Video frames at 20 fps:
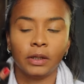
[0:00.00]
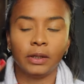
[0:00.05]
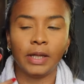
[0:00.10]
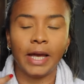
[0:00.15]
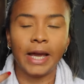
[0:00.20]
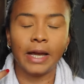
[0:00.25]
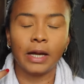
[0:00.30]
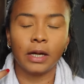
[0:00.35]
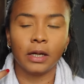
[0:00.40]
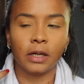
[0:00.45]

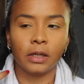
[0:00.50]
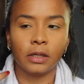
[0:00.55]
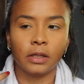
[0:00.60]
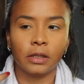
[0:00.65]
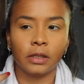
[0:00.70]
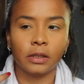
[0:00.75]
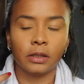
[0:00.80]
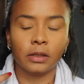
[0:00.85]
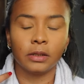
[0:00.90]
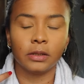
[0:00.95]
like
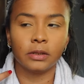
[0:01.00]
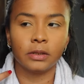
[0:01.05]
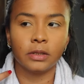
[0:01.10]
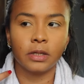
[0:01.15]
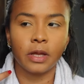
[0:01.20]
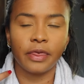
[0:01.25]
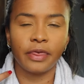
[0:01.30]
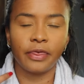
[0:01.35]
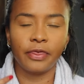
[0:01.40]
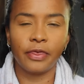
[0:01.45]

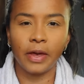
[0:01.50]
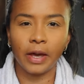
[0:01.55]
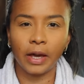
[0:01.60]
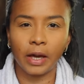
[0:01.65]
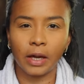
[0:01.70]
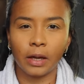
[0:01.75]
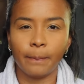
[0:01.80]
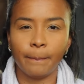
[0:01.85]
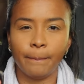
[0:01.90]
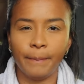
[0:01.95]

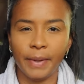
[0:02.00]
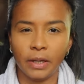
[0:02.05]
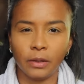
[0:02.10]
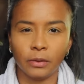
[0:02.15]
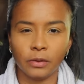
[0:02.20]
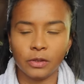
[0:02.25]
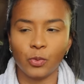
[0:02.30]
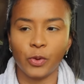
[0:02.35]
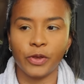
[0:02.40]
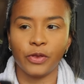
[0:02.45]
thick
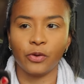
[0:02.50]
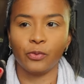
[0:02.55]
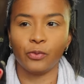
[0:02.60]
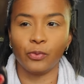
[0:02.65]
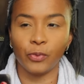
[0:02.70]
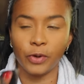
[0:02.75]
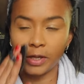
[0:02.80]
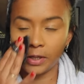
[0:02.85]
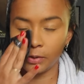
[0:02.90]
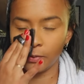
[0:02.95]
belt with a
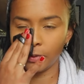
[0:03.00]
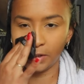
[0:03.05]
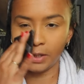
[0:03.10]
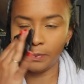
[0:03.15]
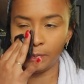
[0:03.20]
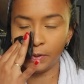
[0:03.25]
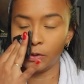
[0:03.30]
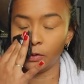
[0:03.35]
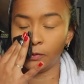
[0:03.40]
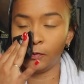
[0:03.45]
really,
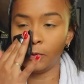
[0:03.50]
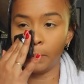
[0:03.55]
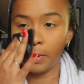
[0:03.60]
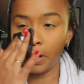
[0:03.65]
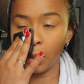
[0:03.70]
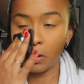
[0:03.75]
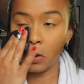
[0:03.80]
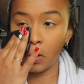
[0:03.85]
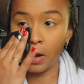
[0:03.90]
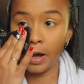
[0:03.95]
really beautiful
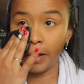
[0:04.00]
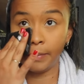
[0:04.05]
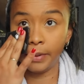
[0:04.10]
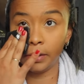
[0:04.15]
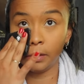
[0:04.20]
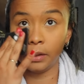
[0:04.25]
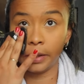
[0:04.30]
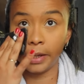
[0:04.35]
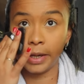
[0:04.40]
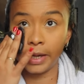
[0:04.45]
buckle. I've
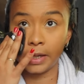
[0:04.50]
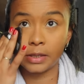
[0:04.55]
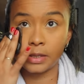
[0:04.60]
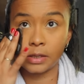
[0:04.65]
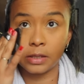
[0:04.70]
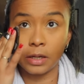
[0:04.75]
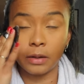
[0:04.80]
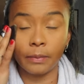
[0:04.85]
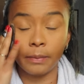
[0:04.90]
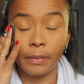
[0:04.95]
been looking at
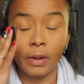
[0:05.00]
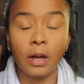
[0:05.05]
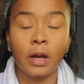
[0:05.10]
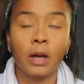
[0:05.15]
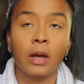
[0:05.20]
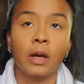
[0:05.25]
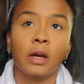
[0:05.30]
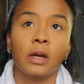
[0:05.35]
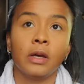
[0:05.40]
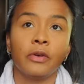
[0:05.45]
some
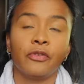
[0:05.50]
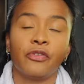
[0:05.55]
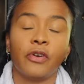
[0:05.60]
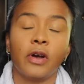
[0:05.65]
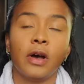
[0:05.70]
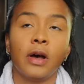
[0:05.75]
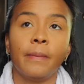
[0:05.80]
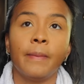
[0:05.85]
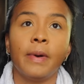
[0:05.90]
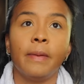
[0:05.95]

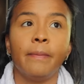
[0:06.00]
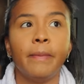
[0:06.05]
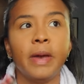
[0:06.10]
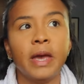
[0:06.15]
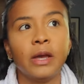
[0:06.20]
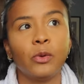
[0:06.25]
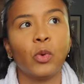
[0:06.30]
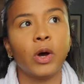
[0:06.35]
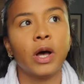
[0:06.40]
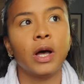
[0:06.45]
from
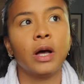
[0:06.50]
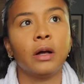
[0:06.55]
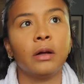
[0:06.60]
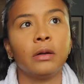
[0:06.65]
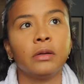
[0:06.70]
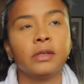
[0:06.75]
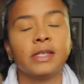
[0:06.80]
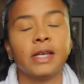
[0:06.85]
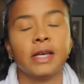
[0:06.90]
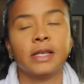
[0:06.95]

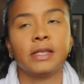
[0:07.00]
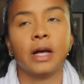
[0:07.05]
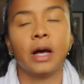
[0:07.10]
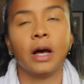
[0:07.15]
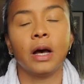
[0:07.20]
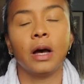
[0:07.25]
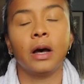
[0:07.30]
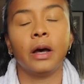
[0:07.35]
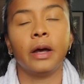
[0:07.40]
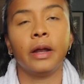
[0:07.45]
Madewell,
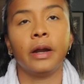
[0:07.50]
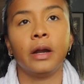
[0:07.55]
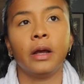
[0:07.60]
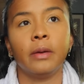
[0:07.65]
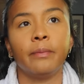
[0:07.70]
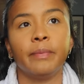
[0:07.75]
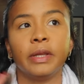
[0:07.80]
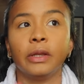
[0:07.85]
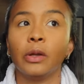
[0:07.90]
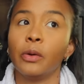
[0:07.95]

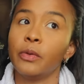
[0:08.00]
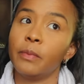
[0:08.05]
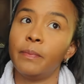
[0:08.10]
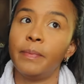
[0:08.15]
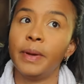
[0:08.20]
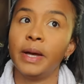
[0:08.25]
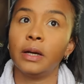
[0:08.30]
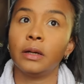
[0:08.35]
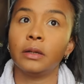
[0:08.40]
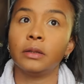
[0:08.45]
Cezanne, Below the
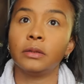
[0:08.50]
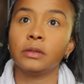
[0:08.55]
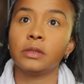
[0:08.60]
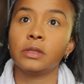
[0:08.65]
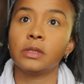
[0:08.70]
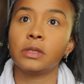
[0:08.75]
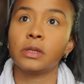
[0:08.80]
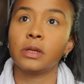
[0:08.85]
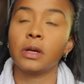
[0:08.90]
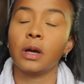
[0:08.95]

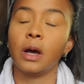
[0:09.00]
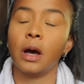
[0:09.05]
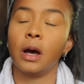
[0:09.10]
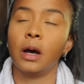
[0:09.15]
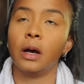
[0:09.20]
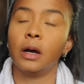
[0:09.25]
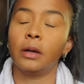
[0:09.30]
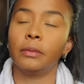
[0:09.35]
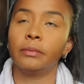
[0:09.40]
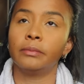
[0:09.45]
Belt.
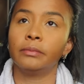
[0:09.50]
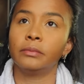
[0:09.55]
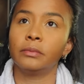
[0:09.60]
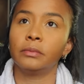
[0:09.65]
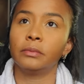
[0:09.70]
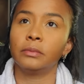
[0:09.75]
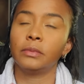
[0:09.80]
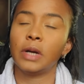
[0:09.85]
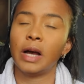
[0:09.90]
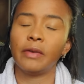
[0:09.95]

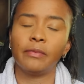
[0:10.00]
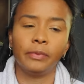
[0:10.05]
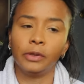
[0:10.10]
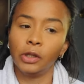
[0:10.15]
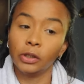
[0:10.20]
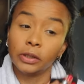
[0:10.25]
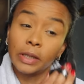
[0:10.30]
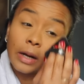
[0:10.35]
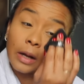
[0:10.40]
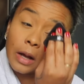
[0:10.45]
I've
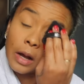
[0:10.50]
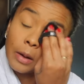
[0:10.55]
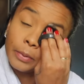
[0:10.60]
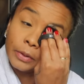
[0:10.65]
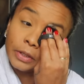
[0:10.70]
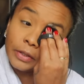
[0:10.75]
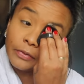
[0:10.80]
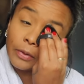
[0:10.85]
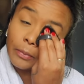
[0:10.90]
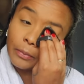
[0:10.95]
looked at a
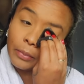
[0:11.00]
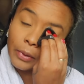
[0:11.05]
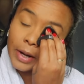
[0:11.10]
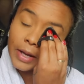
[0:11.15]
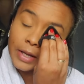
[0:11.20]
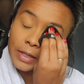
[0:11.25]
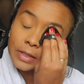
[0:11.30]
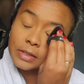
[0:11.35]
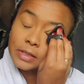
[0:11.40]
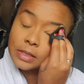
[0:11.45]
couple different
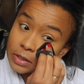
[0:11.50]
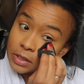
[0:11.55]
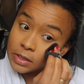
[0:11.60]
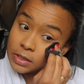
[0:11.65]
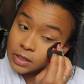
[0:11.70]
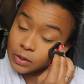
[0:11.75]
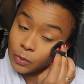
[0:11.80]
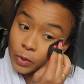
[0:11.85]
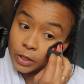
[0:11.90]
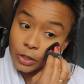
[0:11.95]
brands to
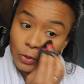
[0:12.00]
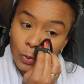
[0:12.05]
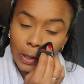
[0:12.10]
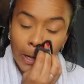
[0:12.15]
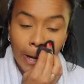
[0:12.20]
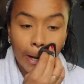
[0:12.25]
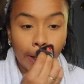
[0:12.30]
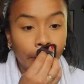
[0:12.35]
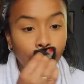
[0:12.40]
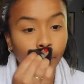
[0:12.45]
see which one
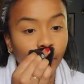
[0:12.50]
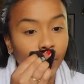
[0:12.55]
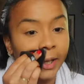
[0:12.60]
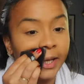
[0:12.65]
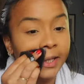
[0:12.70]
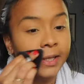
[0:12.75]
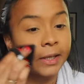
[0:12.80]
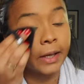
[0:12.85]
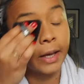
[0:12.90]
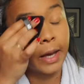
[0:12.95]
I end up
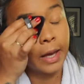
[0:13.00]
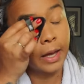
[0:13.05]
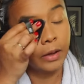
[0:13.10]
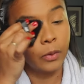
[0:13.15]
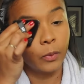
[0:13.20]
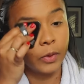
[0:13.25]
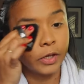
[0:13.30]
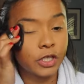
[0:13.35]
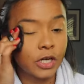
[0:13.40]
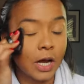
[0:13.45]
wanting to
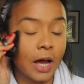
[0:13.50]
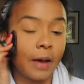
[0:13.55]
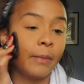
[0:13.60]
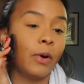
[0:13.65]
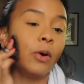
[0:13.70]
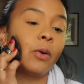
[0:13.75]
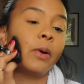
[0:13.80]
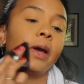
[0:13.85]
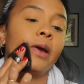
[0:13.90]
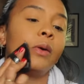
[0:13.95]
get, which
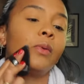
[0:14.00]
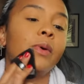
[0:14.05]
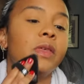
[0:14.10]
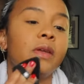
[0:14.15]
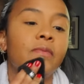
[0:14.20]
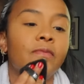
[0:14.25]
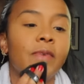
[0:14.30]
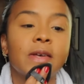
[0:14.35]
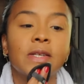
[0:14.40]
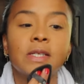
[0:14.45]
I'm okay with
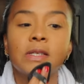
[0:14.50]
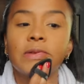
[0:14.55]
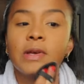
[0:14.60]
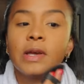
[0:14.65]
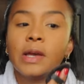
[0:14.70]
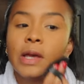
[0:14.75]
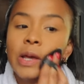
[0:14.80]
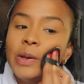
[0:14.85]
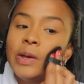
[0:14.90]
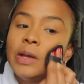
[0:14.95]

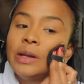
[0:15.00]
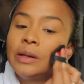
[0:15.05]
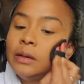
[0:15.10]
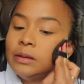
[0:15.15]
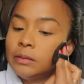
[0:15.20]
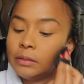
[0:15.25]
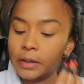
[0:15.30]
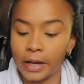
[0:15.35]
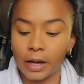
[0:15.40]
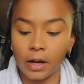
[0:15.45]
investing
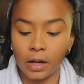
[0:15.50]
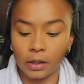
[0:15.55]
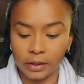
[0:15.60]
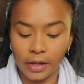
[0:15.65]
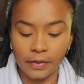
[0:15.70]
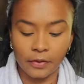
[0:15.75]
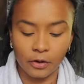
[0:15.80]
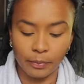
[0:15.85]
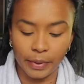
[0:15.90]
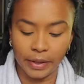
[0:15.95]
in like a
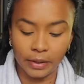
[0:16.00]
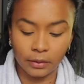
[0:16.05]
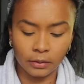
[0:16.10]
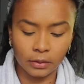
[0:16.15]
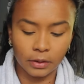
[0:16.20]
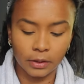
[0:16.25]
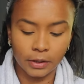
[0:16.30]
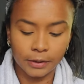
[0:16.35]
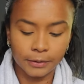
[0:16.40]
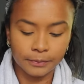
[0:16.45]
leather
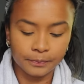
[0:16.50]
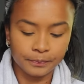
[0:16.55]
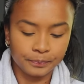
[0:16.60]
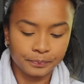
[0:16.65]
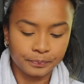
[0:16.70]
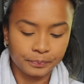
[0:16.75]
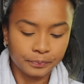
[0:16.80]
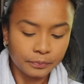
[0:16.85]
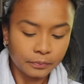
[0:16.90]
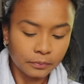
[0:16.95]
belt,
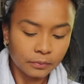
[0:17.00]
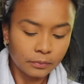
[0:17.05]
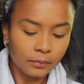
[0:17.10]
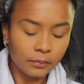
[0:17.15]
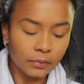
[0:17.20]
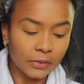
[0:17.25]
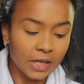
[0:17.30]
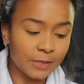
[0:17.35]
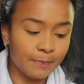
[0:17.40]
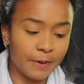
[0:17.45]

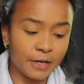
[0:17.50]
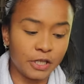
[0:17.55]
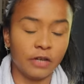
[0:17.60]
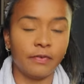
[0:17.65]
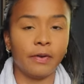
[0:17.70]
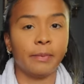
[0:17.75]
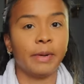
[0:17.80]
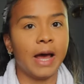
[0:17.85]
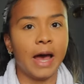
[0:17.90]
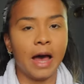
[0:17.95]
especially
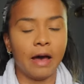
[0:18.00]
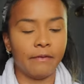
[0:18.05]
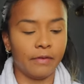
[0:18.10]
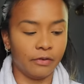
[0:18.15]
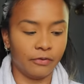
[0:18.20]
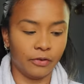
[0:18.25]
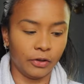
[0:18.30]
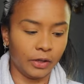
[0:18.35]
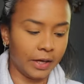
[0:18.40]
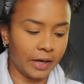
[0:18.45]
if I'm gonna have
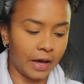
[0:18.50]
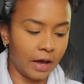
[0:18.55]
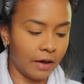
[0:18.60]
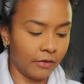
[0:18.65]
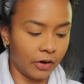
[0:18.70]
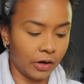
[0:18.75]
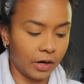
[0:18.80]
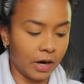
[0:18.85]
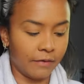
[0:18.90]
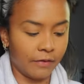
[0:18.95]
it for like
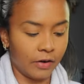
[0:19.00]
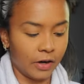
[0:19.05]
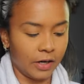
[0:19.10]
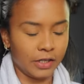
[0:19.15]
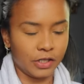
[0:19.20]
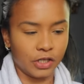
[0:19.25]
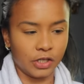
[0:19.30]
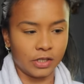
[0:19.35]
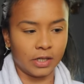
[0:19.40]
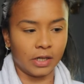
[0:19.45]
ever and ever
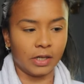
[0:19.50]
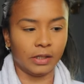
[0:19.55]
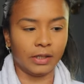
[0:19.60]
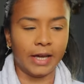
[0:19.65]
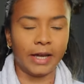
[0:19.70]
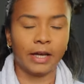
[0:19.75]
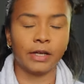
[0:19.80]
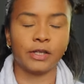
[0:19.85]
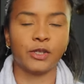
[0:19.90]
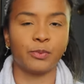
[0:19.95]
and it's just gonna
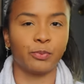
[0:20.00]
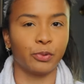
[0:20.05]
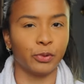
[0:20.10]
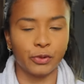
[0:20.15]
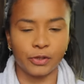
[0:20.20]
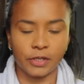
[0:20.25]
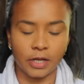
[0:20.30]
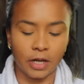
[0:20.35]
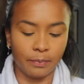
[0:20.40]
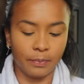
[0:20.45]
like
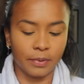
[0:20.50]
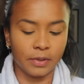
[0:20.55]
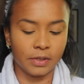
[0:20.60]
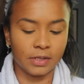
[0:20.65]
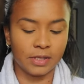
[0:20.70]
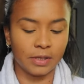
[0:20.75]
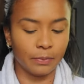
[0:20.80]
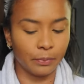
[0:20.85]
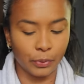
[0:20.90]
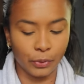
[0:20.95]
spruce up
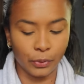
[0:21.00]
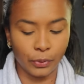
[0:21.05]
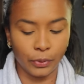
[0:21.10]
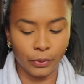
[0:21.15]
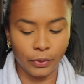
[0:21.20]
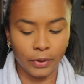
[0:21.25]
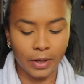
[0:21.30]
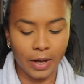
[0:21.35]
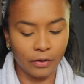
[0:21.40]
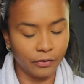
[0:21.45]

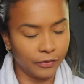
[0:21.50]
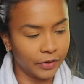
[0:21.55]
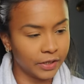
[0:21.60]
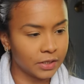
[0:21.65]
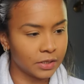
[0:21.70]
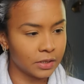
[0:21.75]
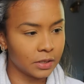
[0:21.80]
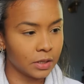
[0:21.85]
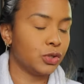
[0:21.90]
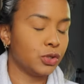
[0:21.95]
simple
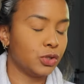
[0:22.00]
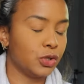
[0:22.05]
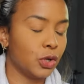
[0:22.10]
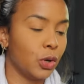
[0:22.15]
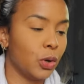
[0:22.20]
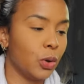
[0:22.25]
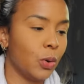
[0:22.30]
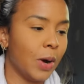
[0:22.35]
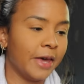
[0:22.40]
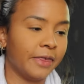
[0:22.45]
outfits.
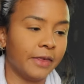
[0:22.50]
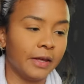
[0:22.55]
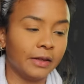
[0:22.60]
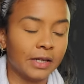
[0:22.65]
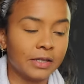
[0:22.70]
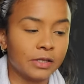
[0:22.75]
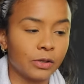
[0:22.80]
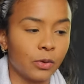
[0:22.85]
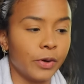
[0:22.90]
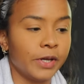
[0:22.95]
So I think
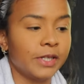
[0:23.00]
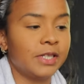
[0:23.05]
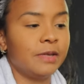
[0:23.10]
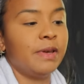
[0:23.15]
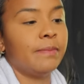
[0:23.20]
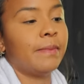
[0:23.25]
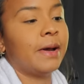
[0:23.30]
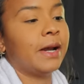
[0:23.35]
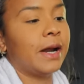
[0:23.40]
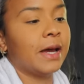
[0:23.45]
that's going to
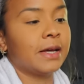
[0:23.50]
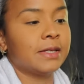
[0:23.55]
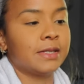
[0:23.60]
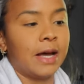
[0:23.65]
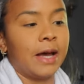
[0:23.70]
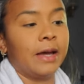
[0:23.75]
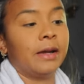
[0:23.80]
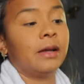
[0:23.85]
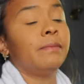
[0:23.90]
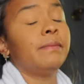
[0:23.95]
be my
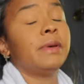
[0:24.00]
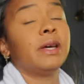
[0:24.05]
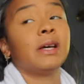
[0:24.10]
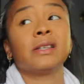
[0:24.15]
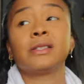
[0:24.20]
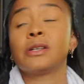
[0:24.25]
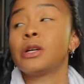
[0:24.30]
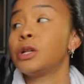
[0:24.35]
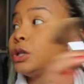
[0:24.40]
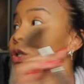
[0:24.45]
next item,
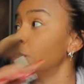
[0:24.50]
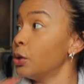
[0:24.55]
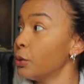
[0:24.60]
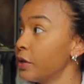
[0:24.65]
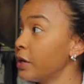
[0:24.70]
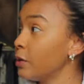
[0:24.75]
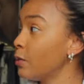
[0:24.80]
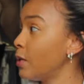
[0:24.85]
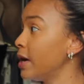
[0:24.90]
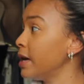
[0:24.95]
because
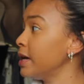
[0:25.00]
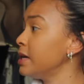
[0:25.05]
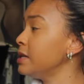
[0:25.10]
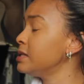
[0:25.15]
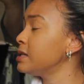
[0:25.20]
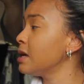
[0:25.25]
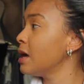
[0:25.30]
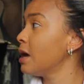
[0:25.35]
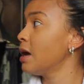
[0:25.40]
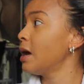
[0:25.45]
clothing
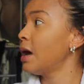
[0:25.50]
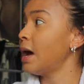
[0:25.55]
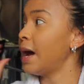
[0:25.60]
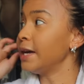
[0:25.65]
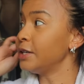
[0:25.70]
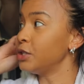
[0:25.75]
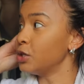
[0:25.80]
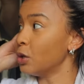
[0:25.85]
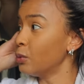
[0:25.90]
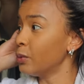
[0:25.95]
wise,
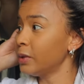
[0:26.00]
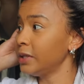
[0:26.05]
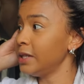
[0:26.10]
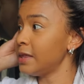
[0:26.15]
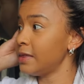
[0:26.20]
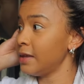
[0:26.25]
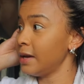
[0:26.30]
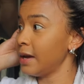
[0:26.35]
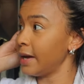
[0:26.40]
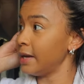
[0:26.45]
I don't
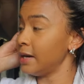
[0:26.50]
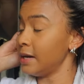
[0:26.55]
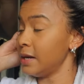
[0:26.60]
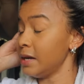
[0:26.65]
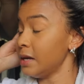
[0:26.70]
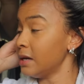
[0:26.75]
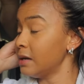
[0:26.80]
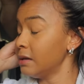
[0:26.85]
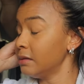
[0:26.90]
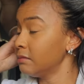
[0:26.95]
really think I
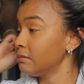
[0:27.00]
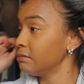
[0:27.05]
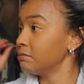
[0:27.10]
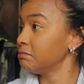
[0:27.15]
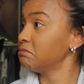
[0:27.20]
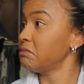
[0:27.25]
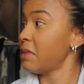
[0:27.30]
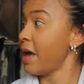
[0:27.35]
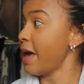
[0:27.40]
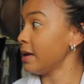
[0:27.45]
need
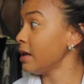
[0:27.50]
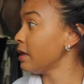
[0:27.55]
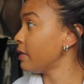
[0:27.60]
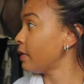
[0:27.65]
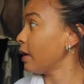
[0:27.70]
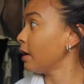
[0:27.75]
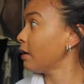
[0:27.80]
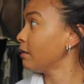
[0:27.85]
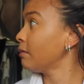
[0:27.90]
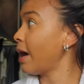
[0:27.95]

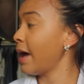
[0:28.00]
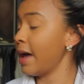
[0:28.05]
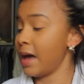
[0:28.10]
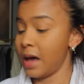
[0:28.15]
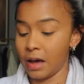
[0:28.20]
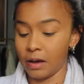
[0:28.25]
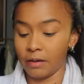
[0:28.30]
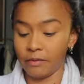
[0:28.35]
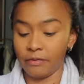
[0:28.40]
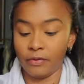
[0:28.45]
anything. I
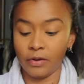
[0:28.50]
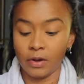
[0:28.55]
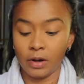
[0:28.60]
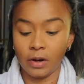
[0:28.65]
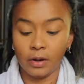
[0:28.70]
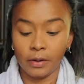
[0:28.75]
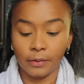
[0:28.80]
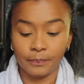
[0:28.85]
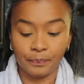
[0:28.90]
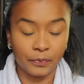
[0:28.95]
have
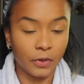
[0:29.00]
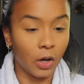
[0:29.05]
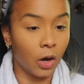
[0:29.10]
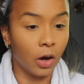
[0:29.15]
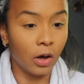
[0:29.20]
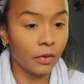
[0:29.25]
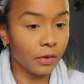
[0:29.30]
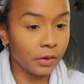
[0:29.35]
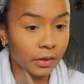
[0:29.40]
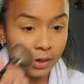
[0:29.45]

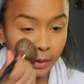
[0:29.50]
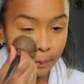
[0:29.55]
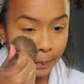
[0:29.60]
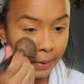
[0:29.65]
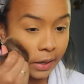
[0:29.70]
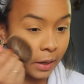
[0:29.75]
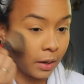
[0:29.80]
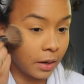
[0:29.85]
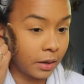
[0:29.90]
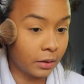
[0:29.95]
all the linen
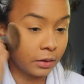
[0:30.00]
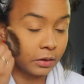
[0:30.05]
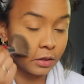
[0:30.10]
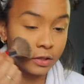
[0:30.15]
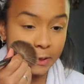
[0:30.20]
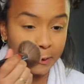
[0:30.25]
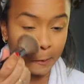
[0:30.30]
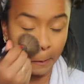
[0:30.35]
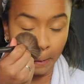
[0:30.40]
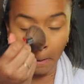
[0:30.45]
pant
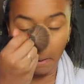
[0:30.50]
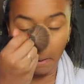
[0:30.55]
colors